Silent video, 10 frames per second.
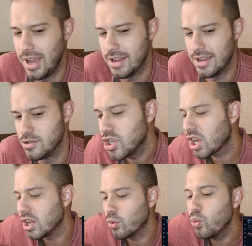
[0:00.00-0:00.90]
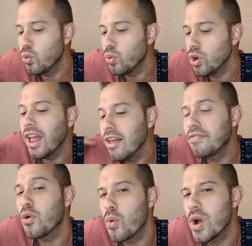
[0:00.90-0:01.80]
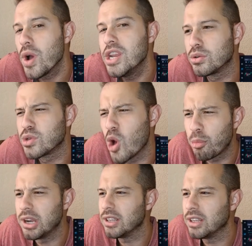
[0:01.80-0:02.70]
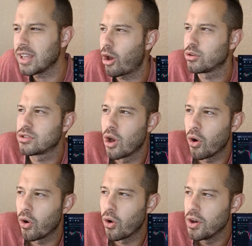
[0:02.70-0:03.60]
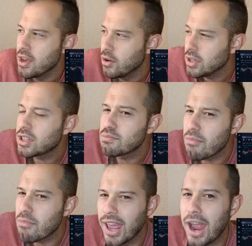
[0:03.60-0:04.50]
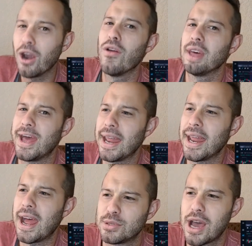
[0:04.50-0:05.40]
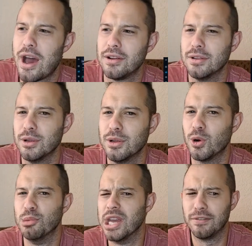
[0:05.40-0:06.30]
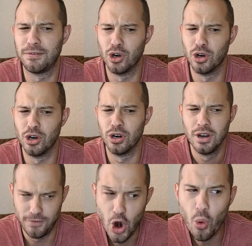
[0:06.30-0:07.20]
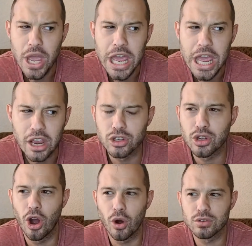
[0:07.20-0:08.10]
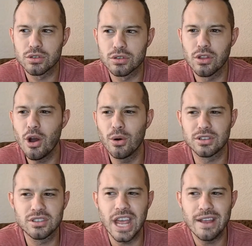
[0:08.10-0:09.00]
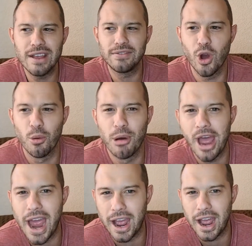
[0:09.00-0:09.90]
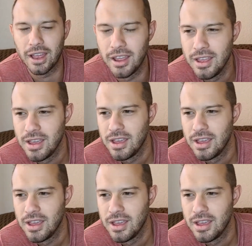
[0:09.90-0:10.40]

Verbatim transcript: yeah, dude, we're just gonna. We, I left the windows open at the house, so we just might air that house out a little bit for for a week or so so that I know it's safe to go back and